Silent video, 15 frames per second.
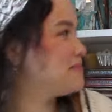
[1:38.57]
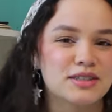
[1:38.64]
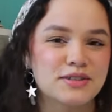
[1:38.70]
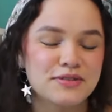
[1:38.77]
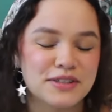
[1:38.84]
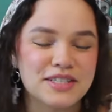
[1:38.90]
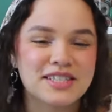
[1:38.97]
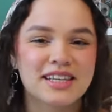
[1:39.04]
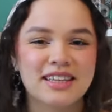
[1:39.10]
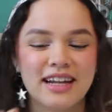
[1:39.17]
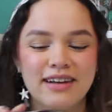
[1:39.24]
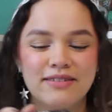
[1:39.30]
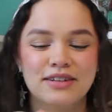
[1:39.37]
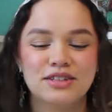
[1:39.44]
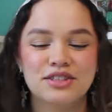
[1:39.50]
So the first thing that
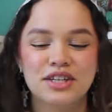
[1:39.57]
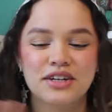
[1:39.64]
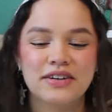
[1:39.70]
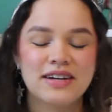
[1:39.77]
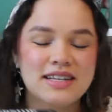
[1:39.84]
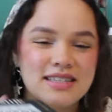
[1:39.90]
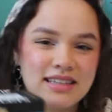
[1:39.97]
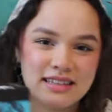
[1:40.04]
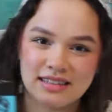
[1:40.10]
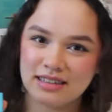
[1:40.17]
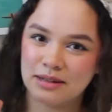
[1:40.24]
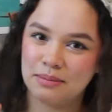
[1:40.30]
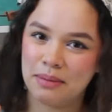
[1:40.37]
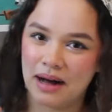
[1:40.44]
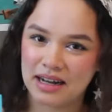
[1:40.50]
I want to show is this
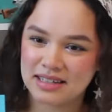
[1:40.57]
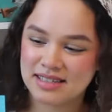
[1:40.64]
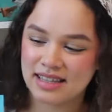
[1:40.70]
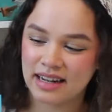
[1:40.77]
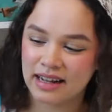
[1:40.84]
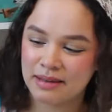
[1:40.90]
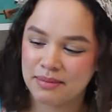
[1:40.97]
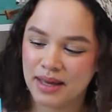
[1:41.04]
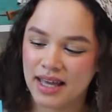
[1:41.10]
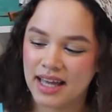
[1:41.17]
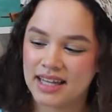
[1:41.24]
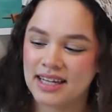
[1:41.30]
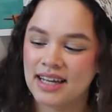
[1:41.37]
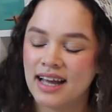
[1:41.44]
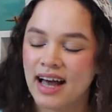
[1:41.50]
little box that I
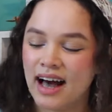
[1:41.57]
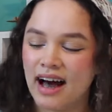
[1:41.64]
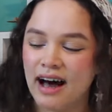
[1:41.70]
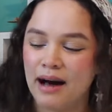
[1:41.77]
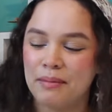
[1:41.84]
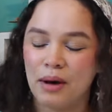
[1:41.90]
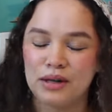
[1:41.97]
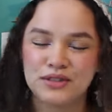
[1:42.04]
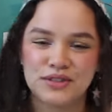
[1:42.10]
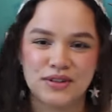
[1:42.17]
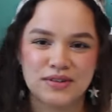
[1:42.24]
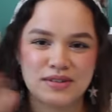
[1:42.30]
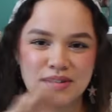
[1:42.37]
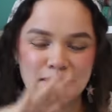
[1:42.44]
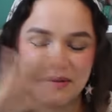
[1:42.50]
made. I'll
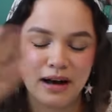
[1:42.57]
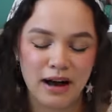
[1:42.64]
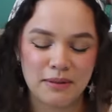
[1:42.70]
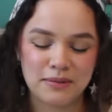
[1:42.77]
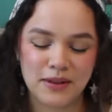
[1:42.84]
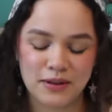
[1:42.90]
show some up